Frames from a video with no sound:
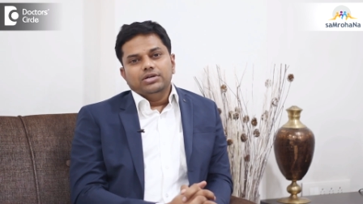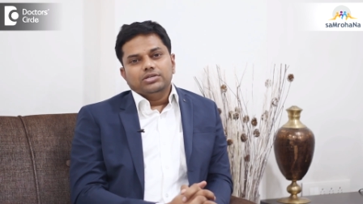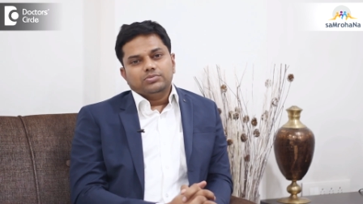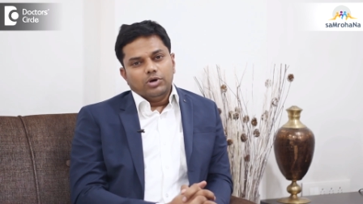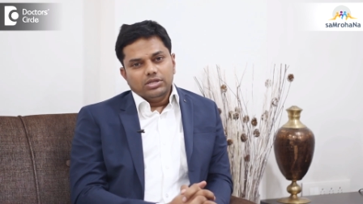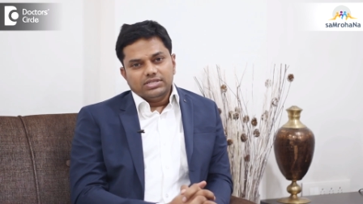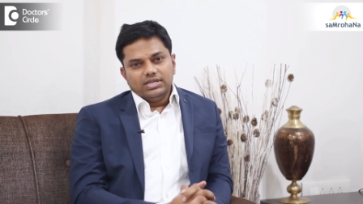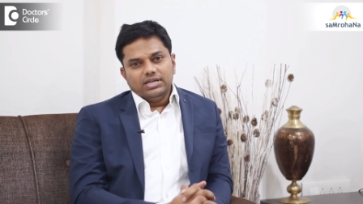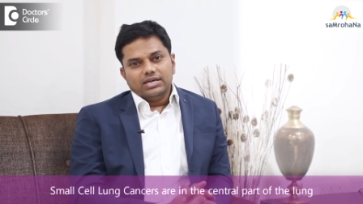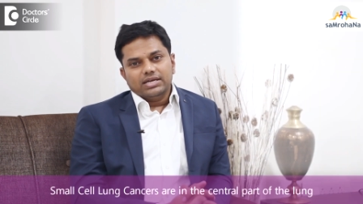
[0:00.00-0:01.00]
Small cell
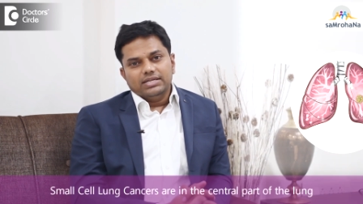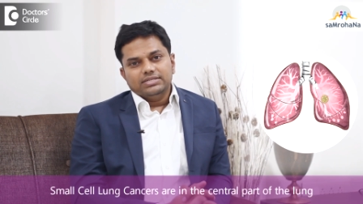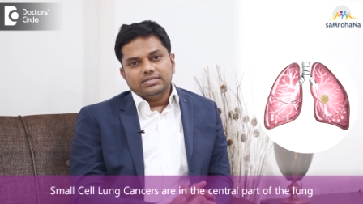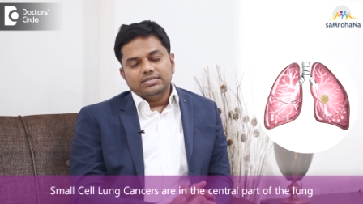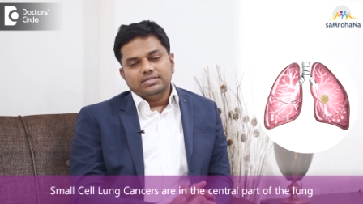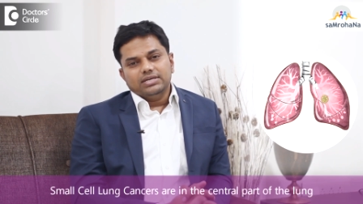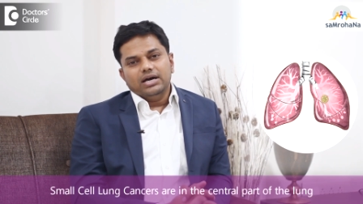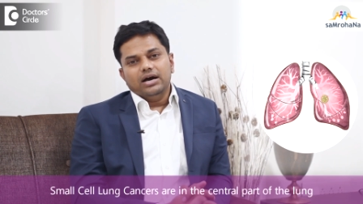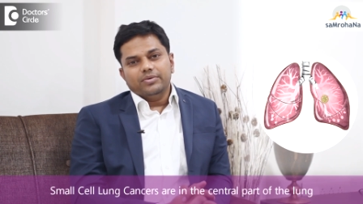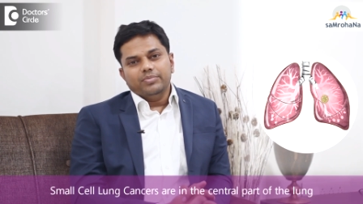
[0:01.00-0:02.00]
lung cancers
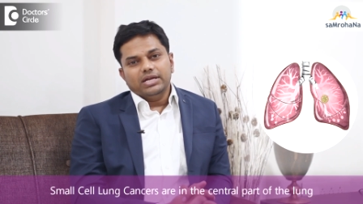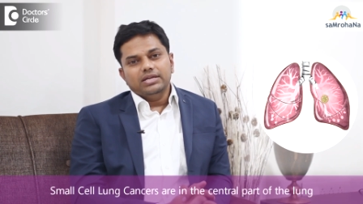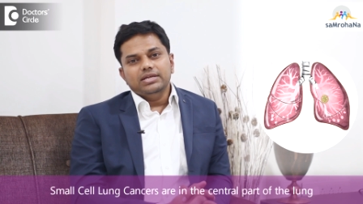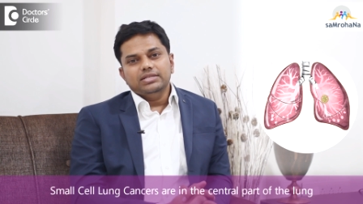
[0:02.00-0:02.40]
are mainly